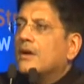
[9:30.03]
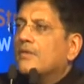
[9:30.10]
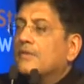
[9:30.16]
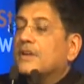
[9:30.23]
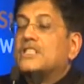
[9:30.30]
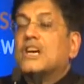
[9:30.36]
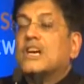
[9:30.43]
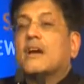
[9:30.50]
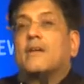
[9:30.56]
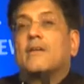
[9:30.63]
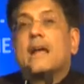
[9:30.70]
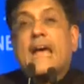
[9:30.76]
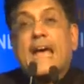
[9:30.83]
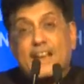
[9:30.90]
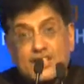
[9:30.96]
which
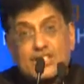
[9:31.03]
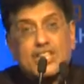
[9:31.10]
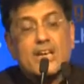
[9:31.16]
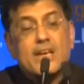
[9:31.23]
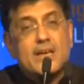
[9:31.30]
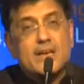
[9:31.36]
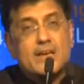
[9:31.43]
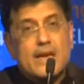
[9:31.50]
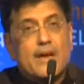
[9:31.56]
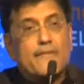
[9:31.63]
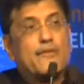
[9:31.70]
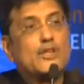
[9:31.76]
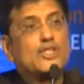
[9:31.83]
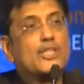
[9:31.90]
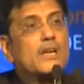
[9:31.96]
are energy
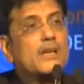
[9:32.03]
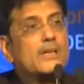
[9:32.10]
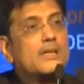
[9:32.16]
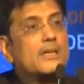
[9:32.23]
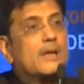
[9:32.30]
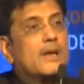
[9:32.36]
efficient,